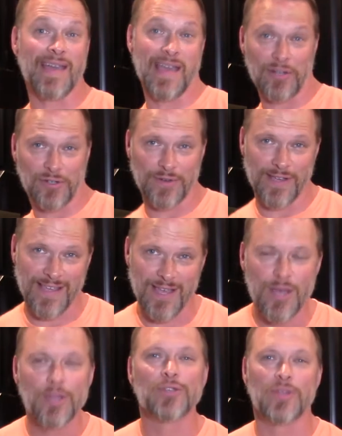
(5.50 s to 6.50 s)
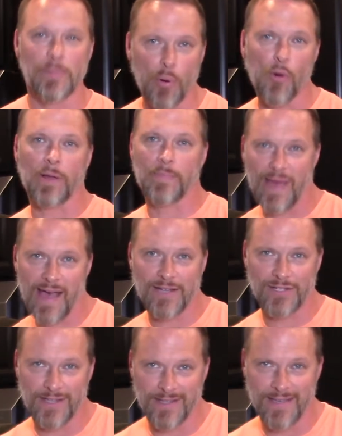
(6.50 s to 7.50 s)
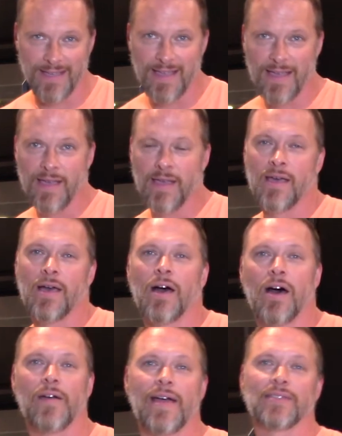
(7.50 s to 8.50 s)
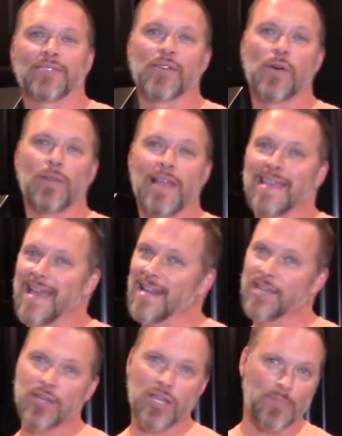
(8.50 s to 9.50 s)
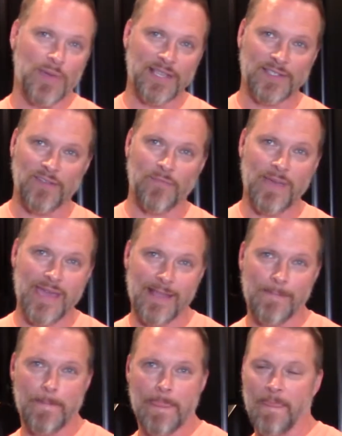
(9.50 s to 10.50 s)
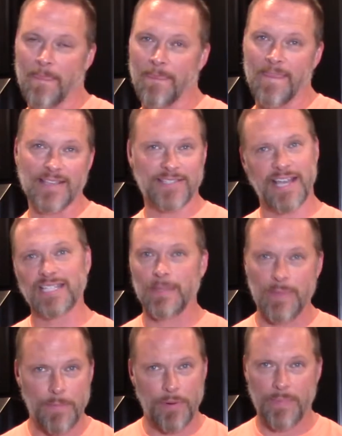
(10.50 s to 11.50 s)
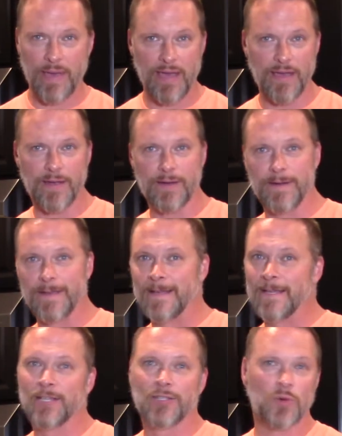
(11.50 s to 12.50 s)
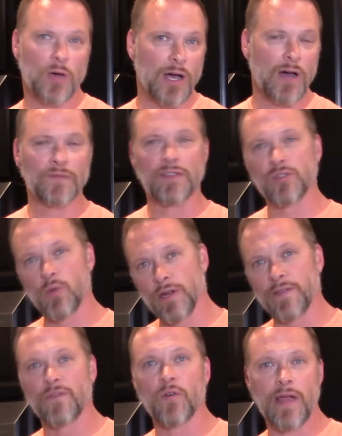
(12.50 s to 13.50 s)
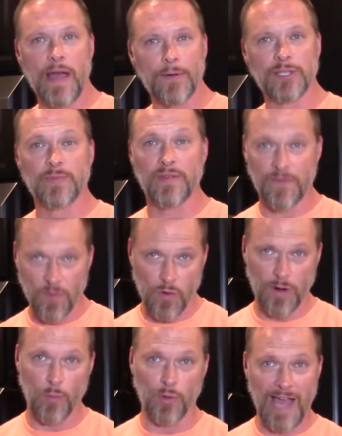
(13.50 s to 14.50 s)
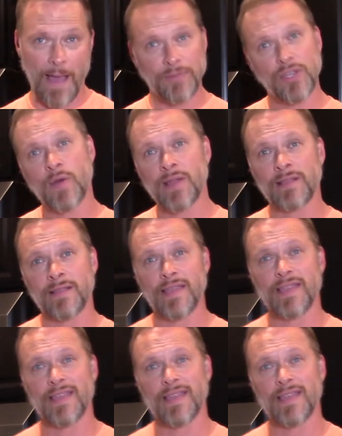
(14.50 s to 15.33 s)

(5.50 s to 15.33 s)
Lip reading: entry to the pork pageant. All right, so like any good piece of meat, this has to be prepared 12 to 24 hours before. What I'm doing